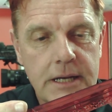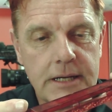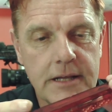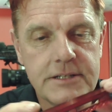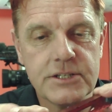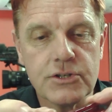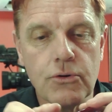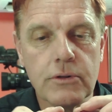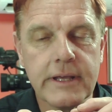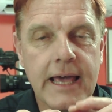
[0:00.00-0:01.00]
Now this is
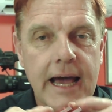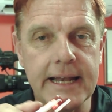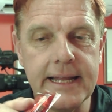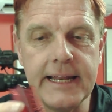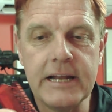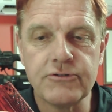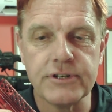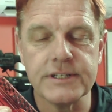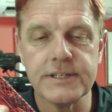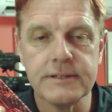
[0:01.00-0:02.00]
called the Guardian
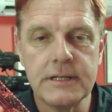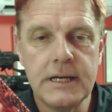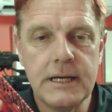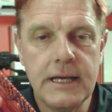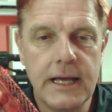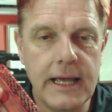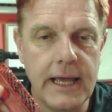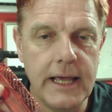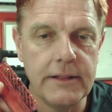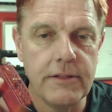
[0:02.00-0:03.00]
Entrance,
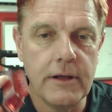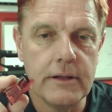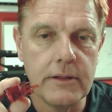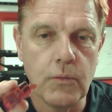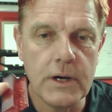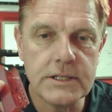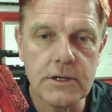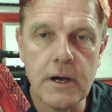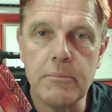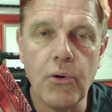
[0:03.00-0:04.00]
and the ones
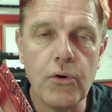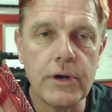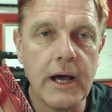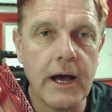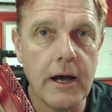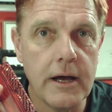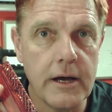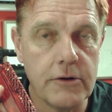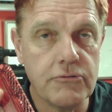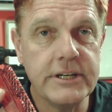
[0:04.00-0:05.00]
I bought are
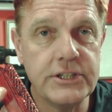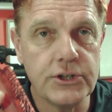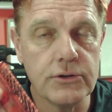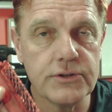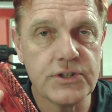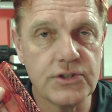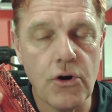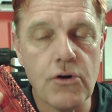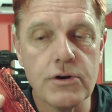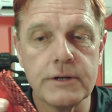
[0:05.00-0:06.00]
original
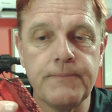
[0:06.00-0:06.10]
stock.